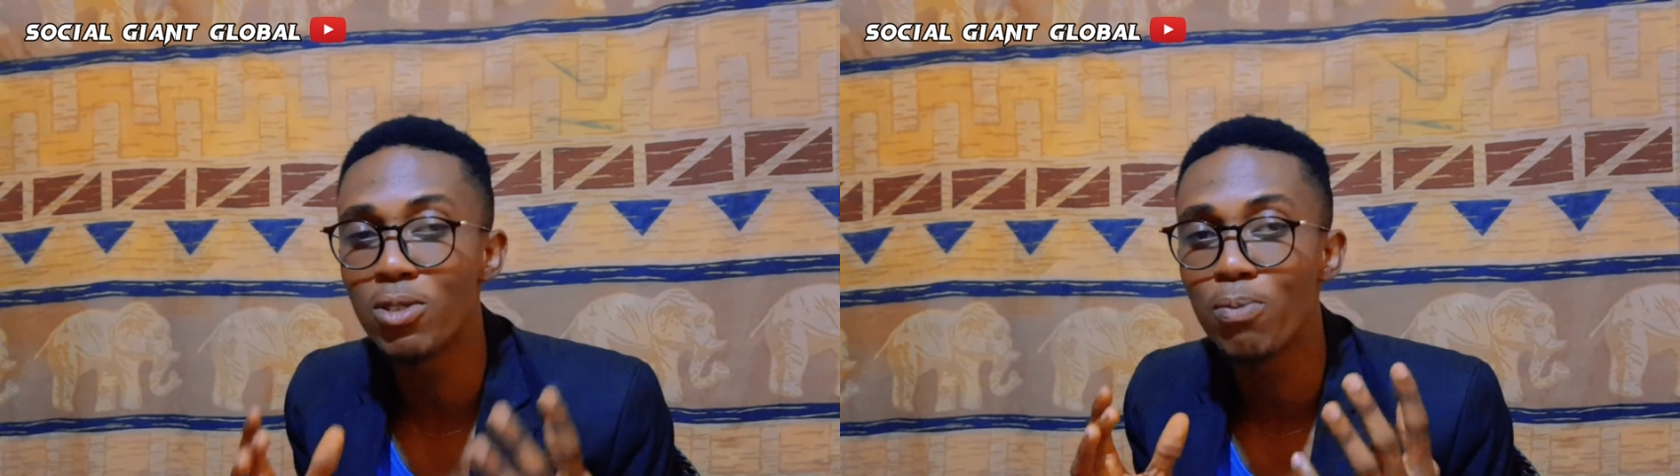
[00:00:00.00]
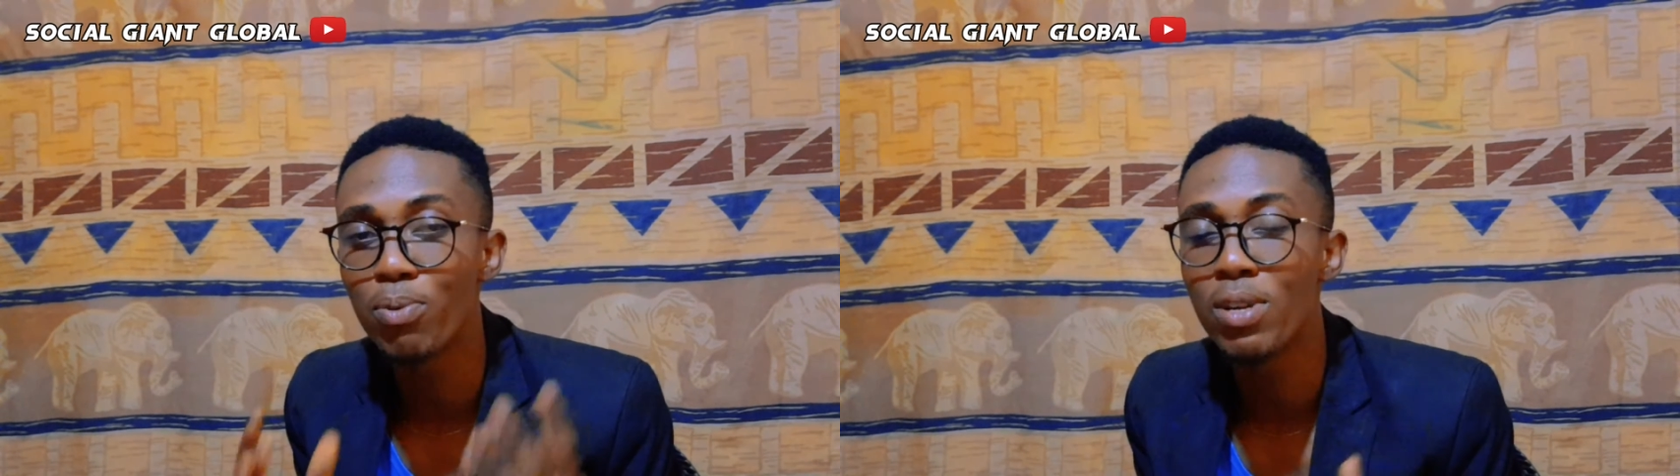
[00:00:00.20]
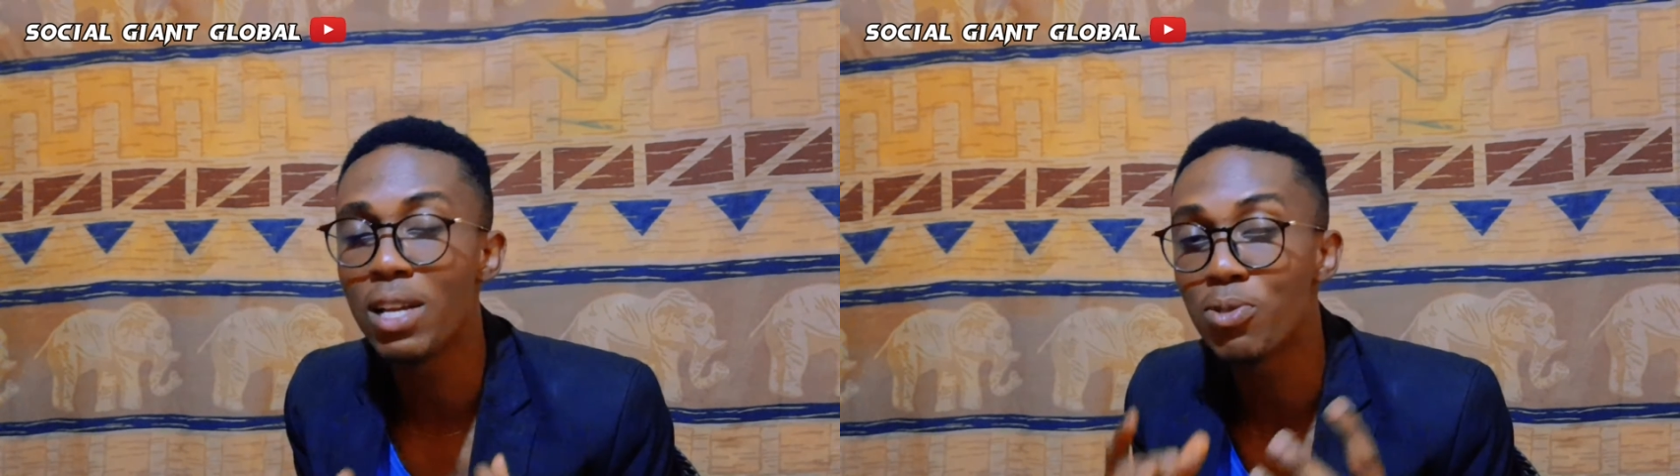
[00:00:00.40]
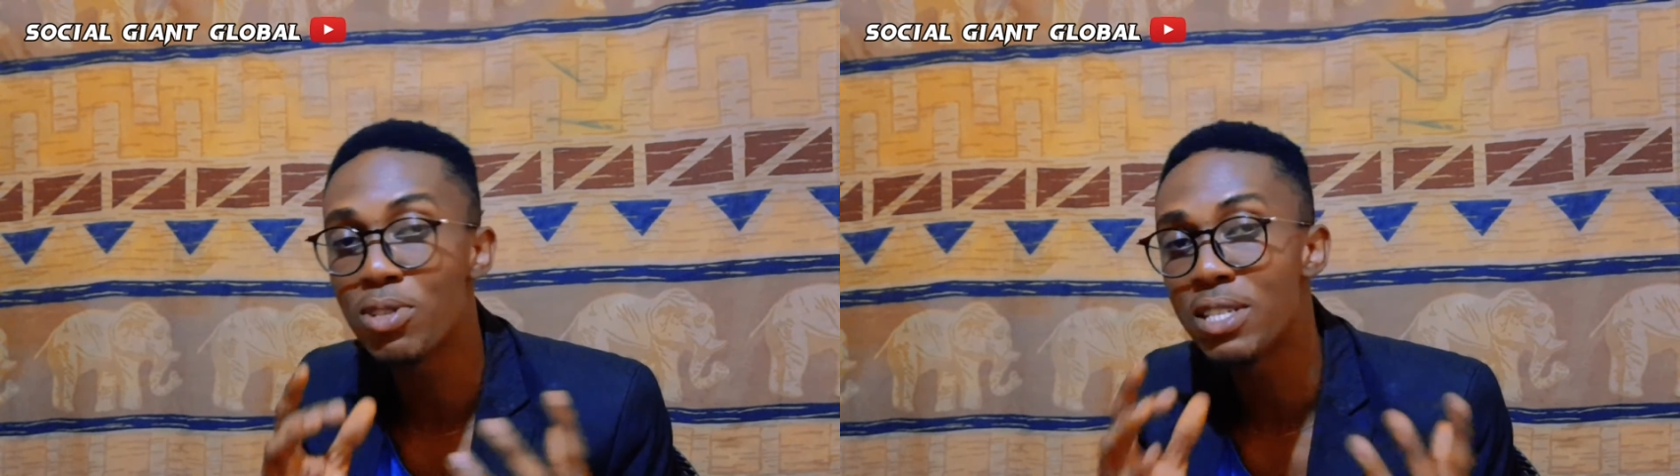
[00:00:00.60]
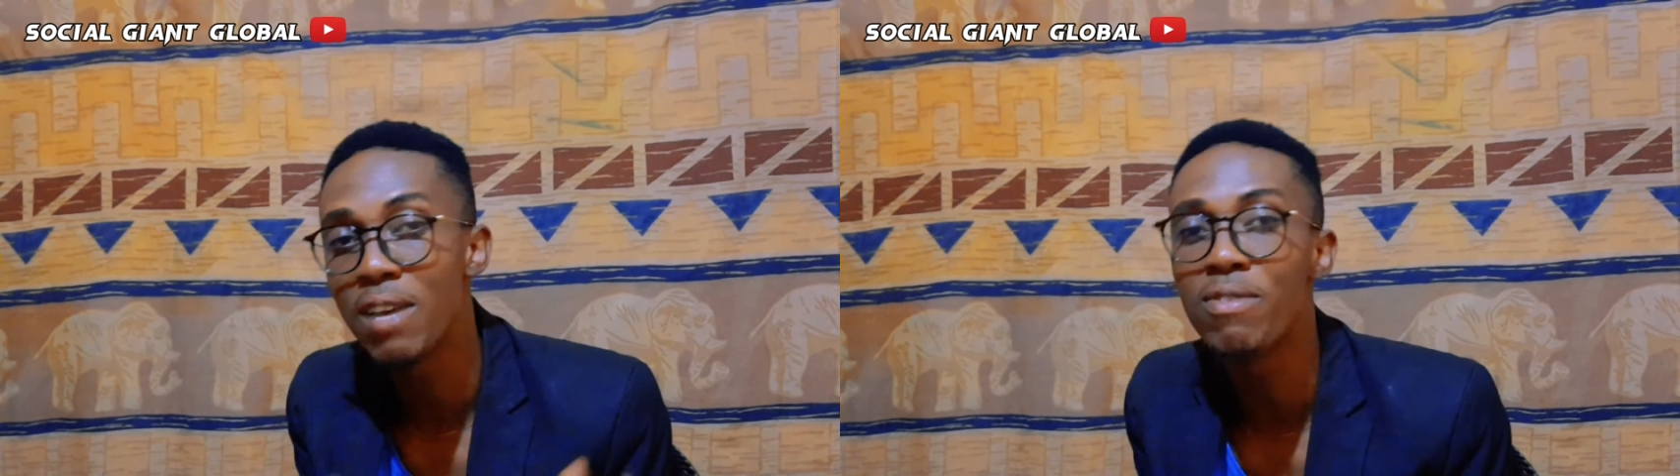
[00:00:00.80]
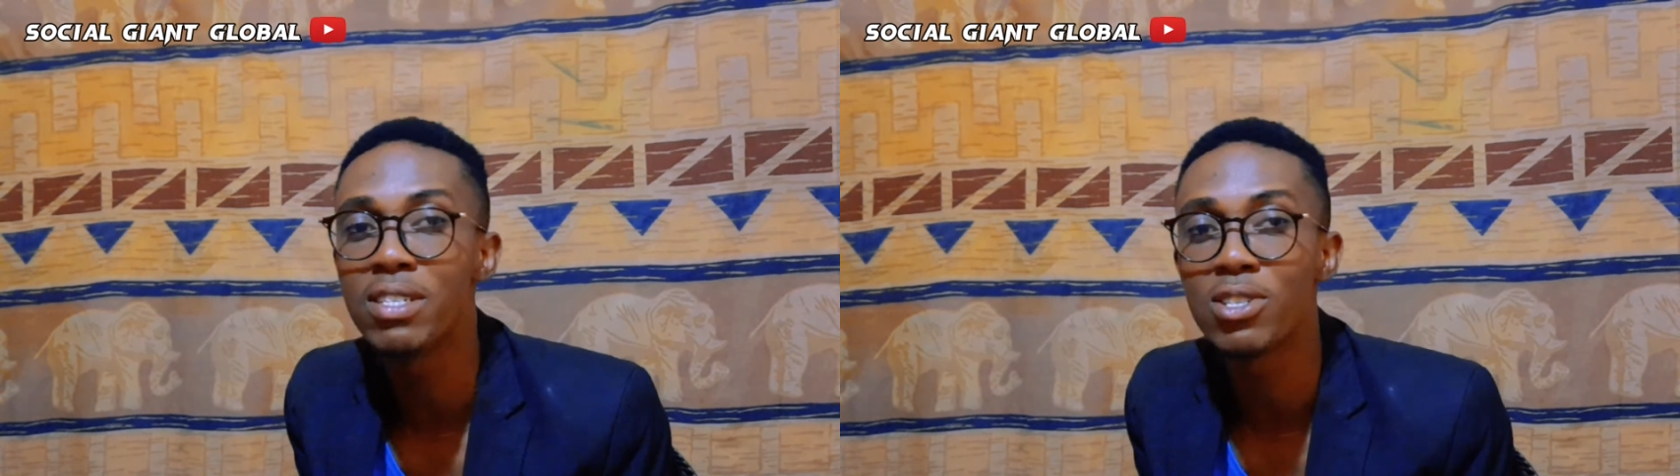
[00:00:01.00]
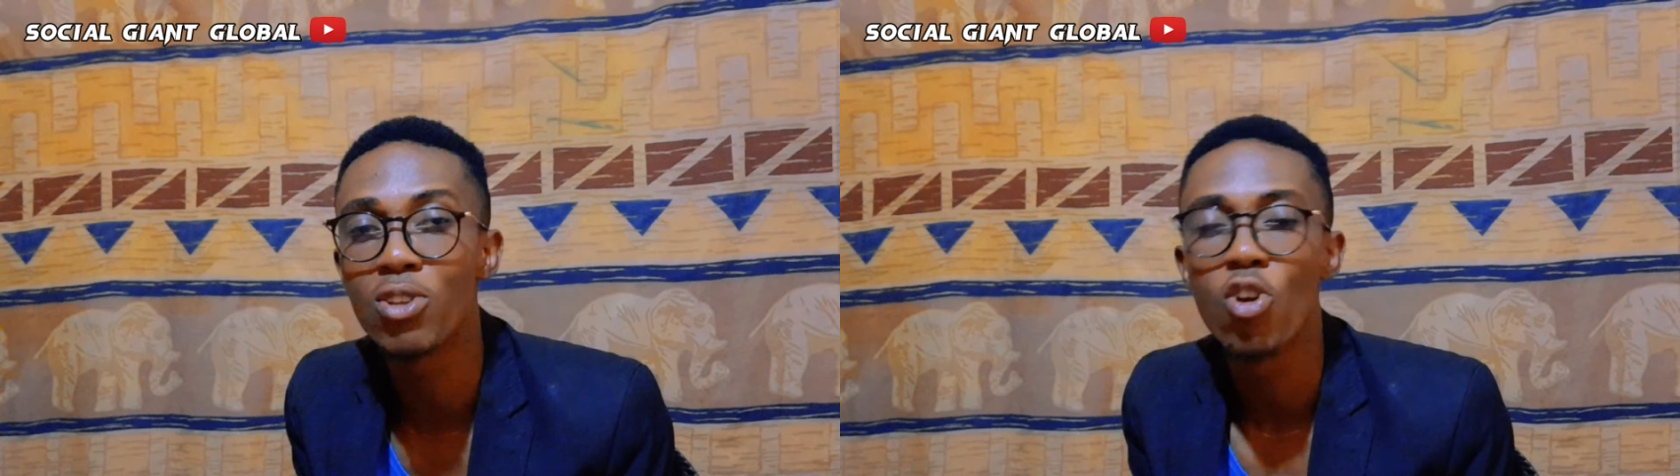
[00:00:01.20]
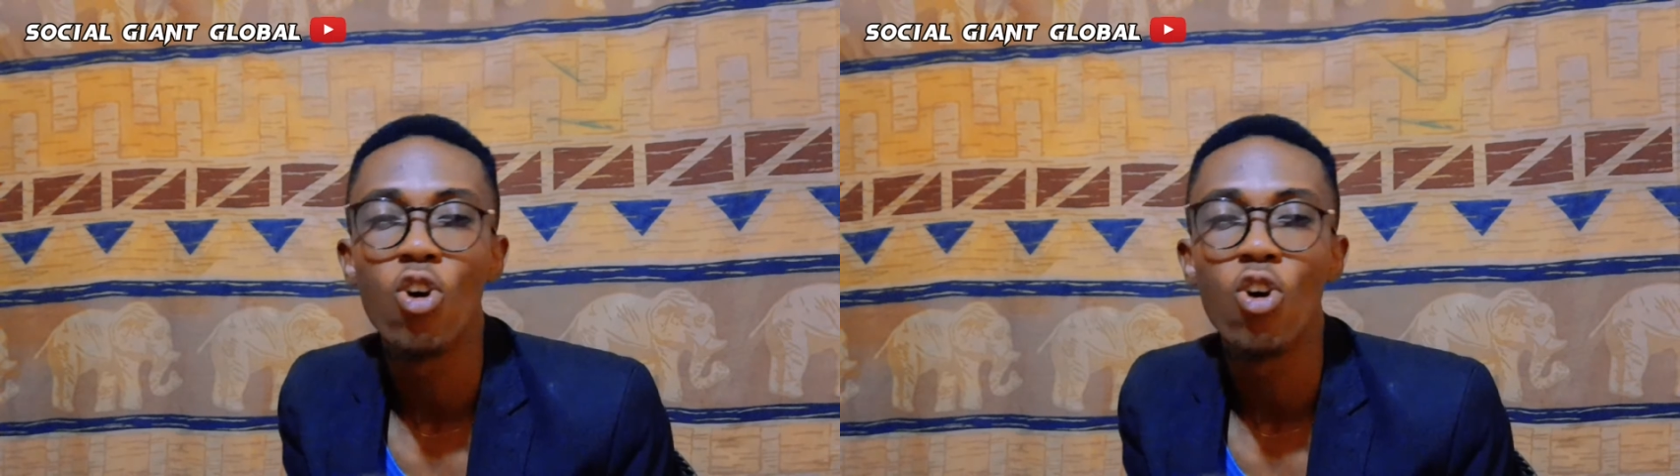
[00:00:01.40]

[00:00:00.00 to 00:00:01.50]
your product, or services